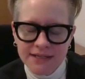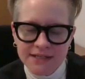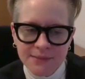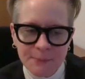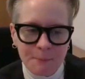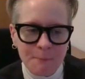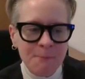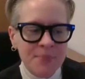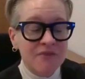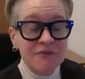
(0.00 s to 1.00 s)
Right.
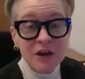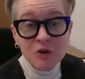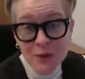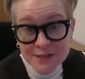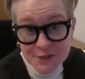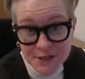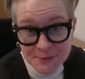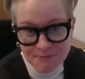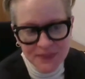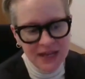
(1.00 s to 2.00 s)
Fair
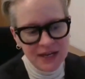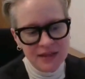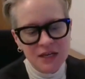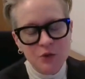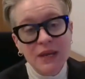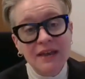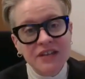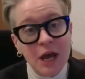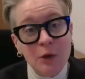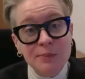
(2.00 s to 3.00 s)
question. And I think we
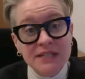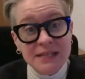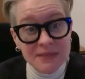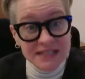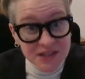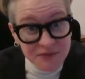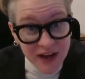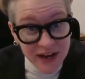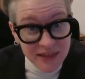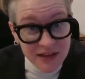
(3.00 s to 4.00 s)
have to help
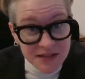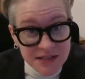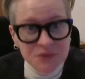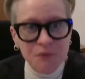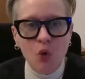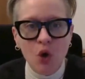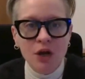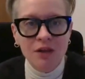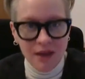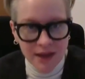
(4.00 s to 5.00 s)
demystify this
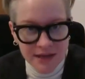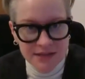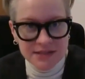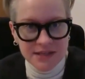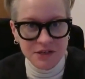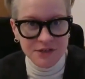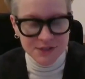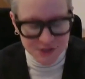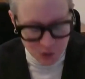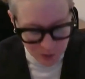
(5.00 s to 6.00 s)
for clients and
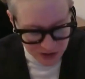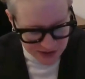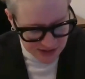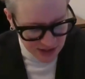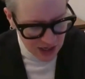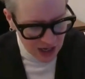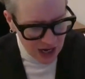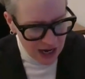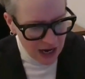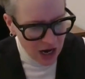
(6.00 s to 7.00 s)
consumers.
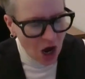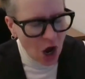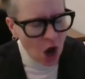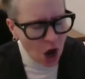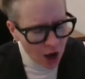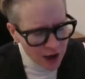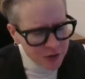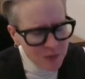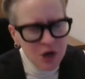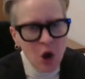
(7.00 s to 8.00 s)

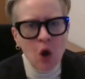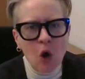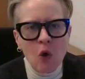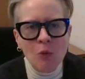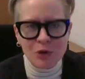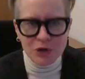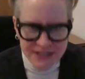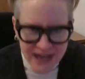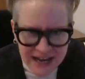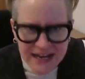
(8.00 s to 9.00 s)
Auto and home or
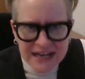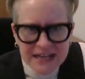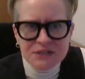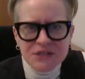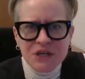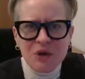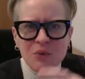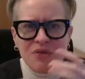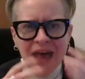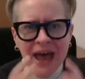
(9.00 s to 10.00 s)
tenant,
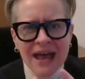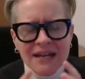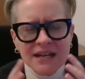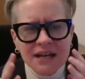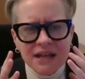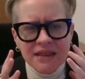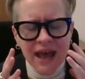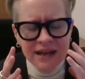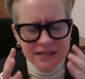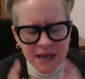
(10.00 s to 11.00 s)

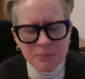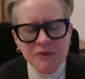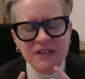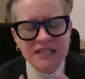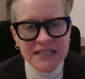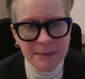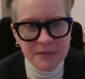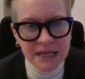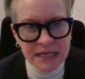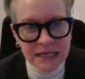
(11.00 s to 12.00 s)
that type of
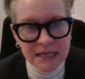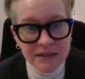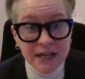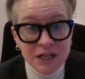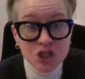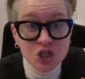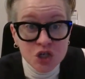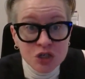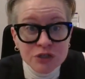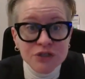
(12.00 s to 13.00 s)
indemnity that
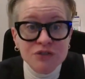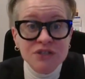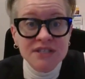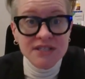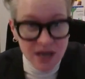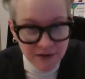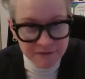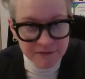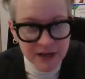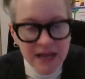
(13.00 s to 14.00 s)
insures your
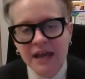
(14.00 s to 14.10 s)
stuff,